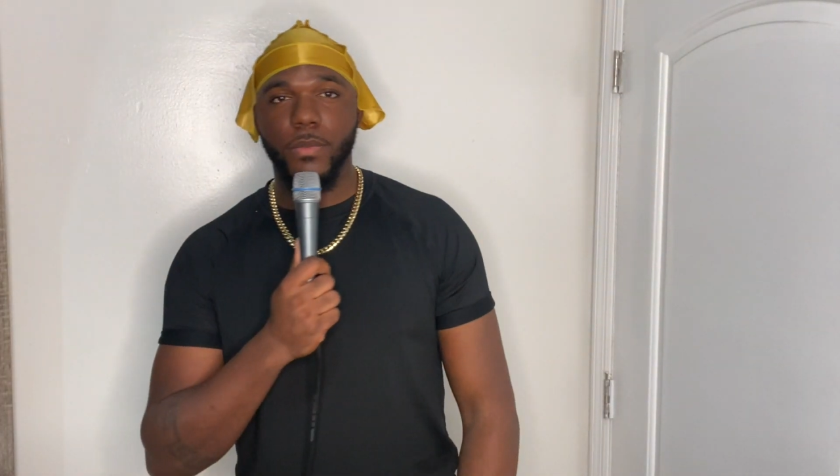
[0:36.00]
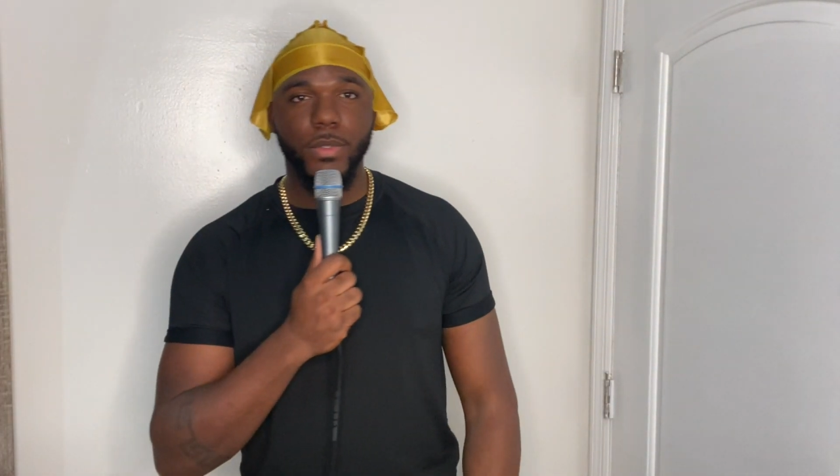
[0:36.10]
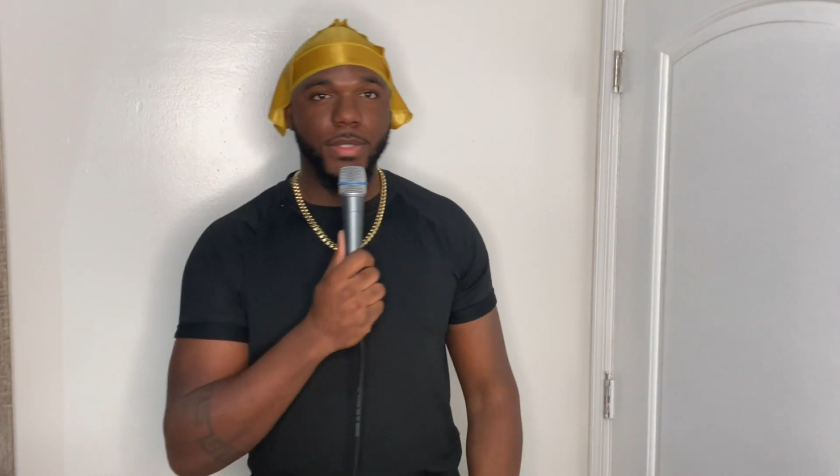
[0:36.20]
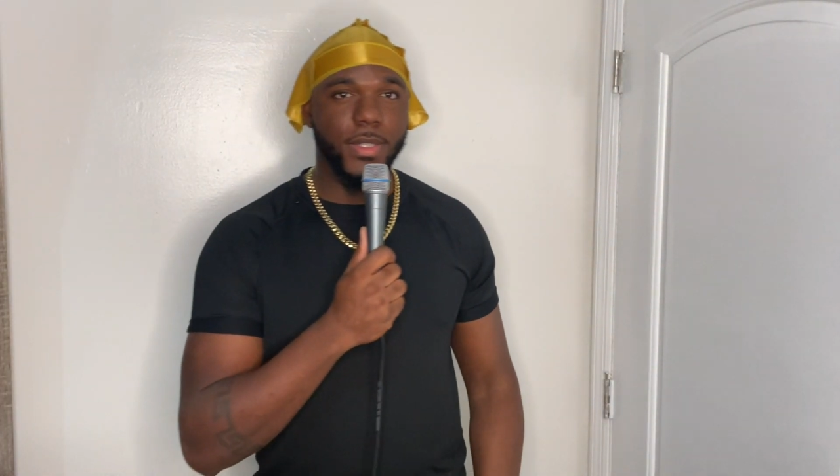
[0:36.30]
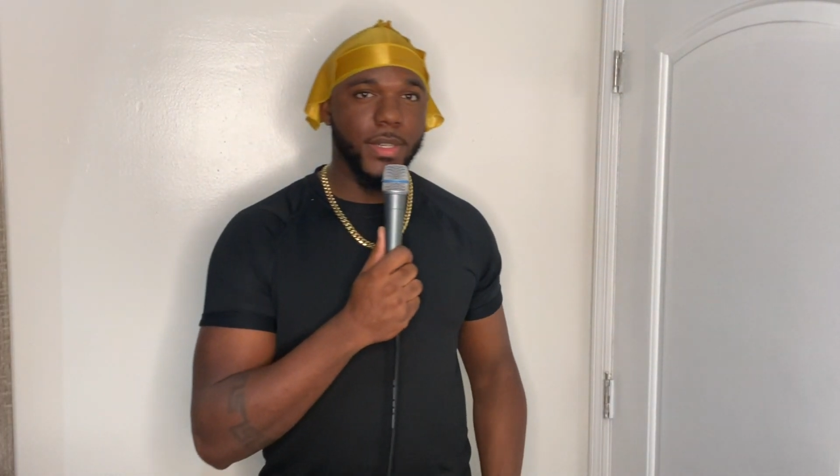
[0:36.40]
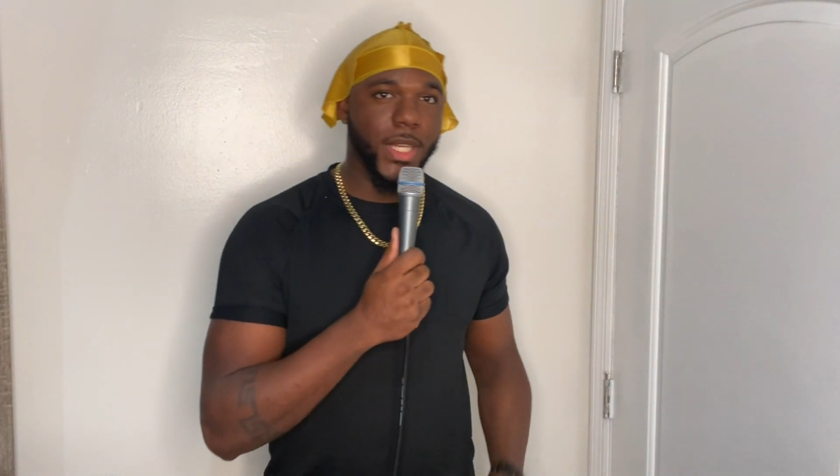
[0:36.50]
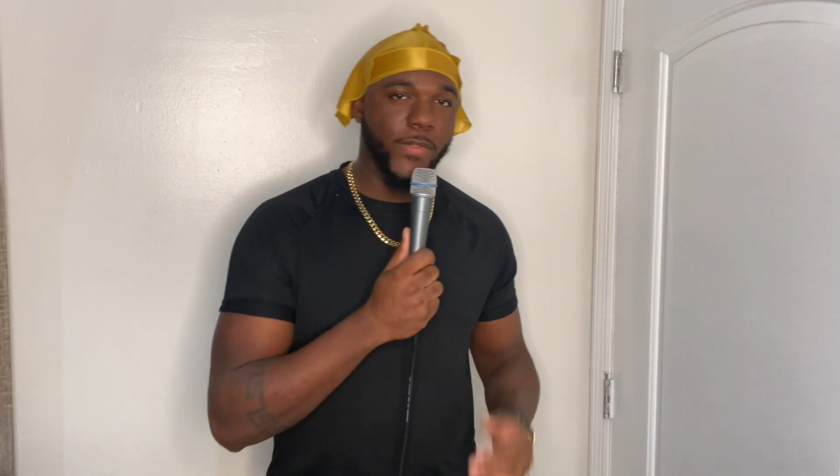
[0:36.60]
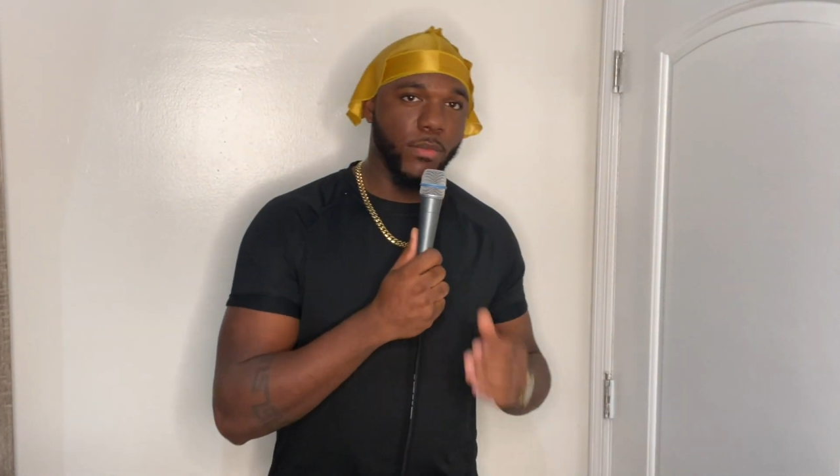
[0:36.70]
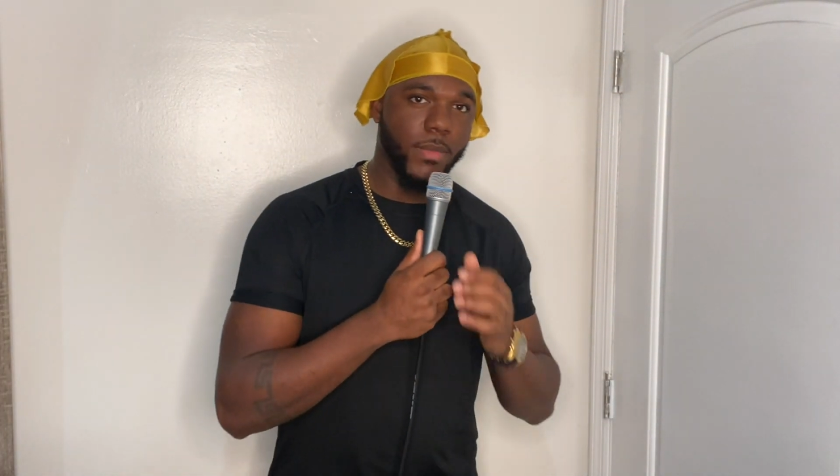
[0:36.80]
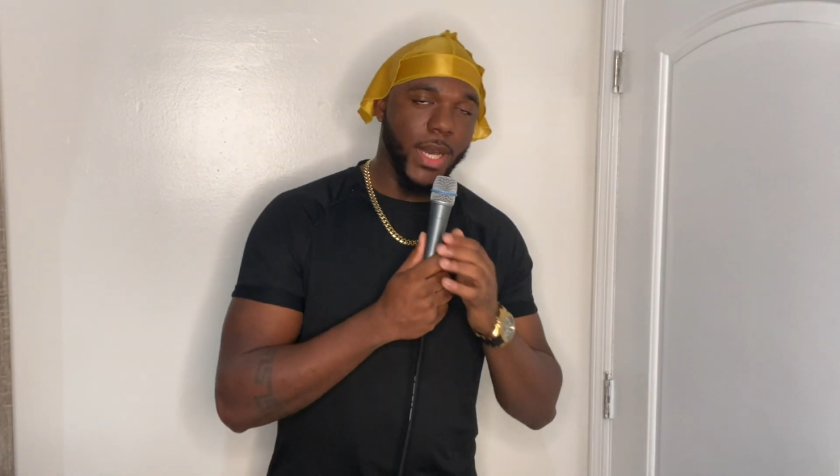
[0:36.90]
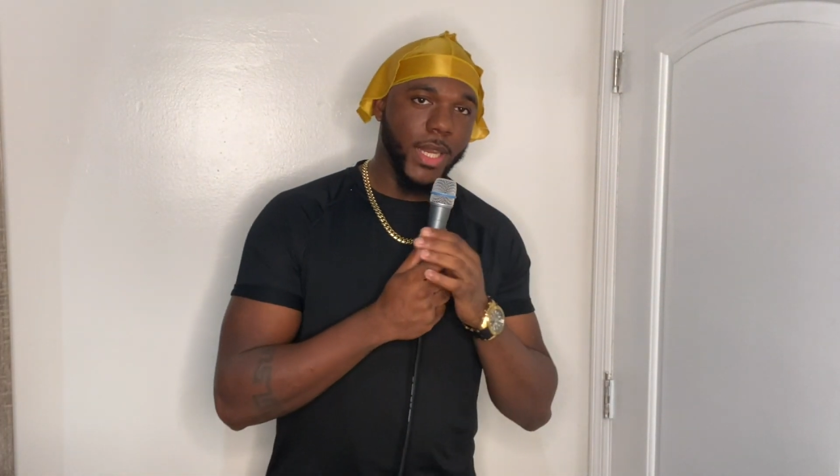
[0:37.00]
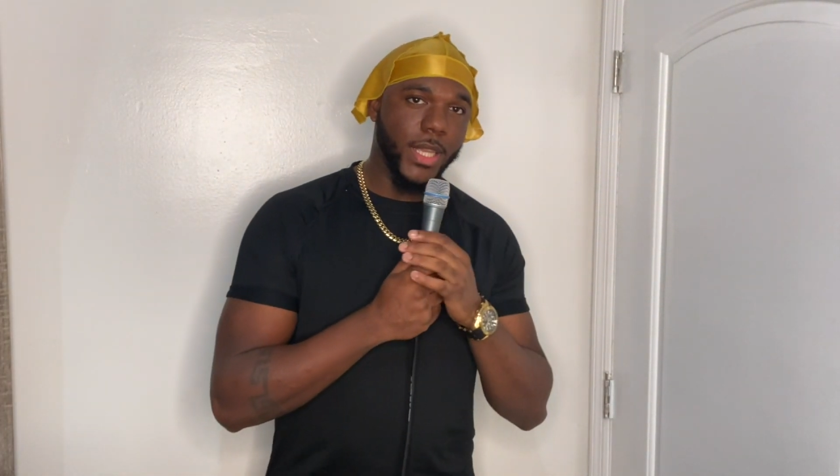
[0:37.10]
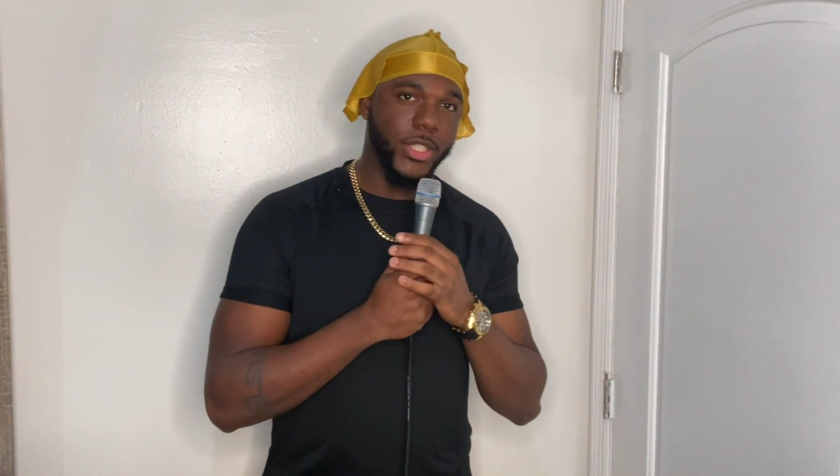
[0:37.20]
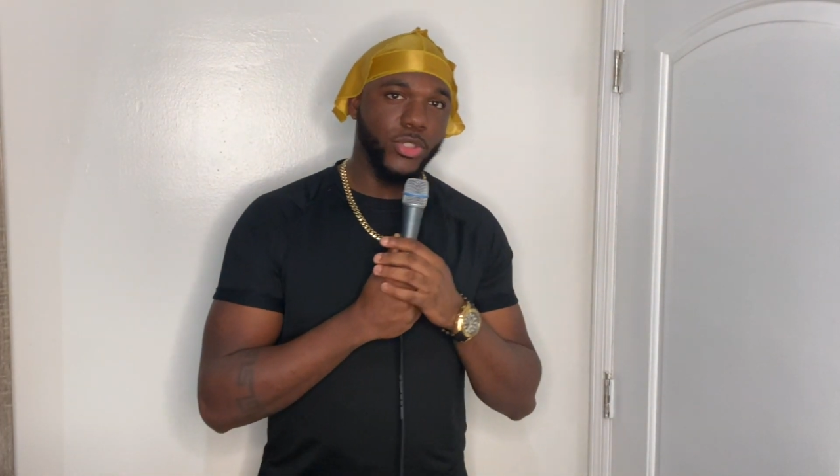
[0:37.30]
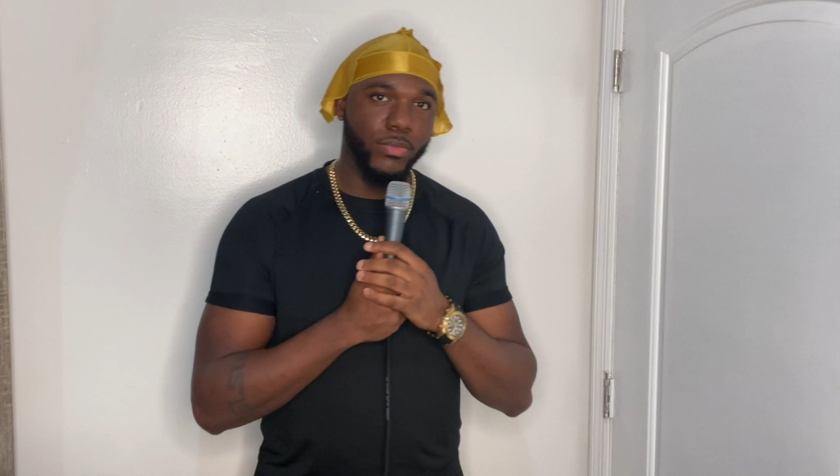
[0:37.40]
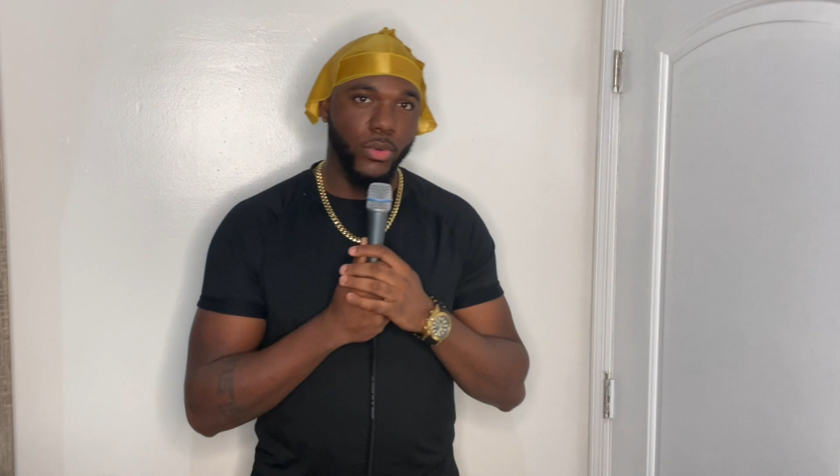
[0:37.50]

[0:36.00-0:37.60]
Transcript: What's good, everybody? It's your